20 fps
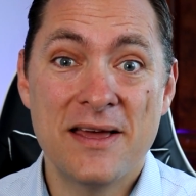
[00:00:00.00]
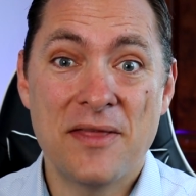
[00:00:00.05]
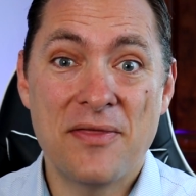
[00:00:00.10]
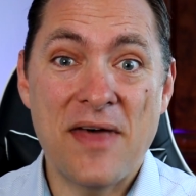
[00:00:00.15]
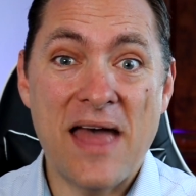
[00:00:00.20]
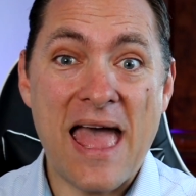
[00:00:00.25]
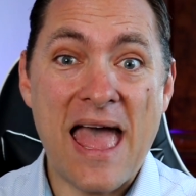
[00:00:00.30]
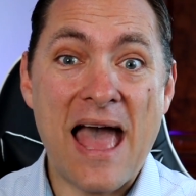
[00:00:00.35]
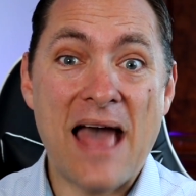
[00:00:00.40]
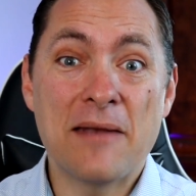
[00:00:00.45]

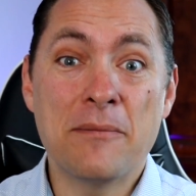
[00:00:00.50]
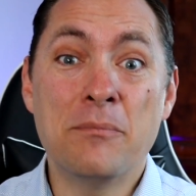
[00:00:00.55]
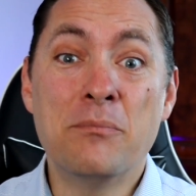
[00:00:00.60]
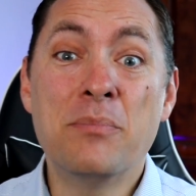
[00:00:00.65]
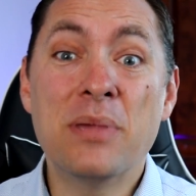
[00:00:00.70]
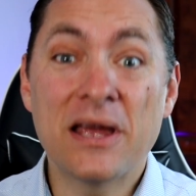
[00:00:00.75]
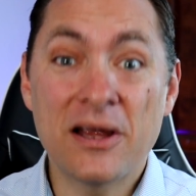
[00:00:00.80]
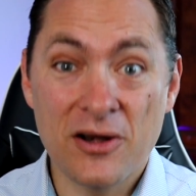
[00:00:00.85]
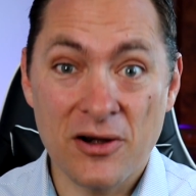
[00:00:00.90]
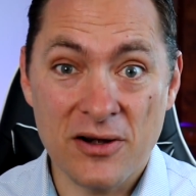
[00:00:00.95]
that had
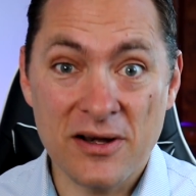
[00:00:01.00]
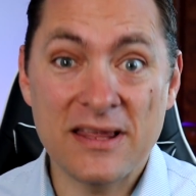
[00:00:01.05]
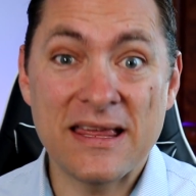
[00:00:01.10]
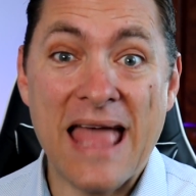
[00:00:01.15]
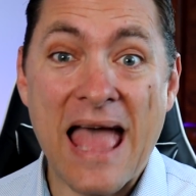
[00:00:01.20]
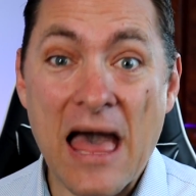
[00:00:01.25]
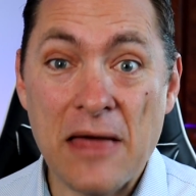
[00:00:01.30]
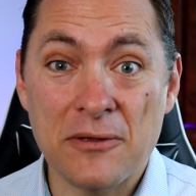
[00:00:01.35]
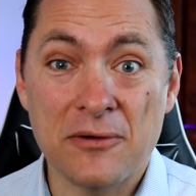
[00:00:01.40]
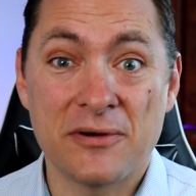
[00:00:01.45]
bigger
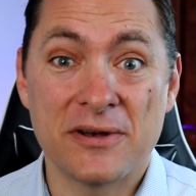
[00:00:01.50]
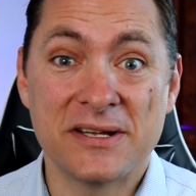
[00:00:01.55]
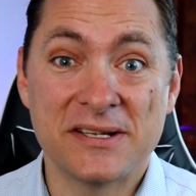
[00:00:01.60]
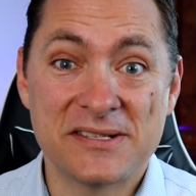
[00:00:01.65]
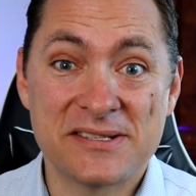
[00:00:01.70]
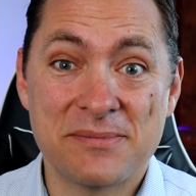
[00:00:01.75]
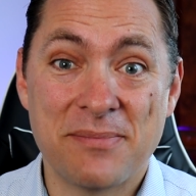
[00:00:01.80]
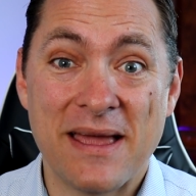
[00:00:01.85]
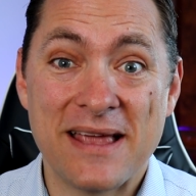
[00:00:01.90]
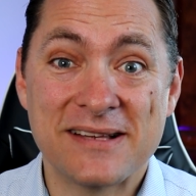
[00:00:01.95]
gathering
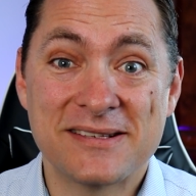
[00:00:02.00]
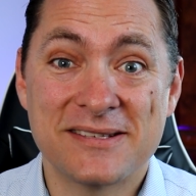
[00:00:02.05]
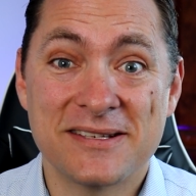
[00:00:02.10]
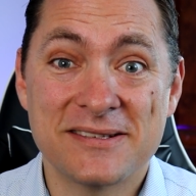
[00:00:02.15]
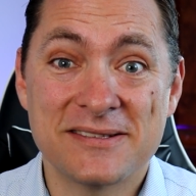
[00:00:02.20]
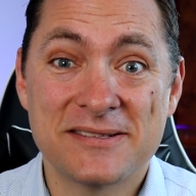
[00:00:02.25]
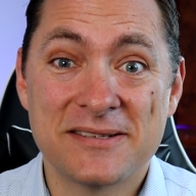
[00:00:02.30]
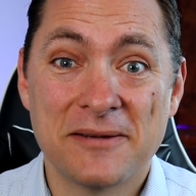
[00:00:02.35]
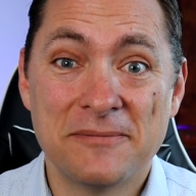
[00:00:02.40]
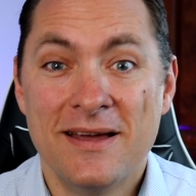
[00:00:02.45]

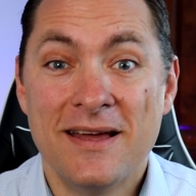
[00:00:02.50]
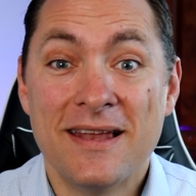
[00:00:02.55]
spaces.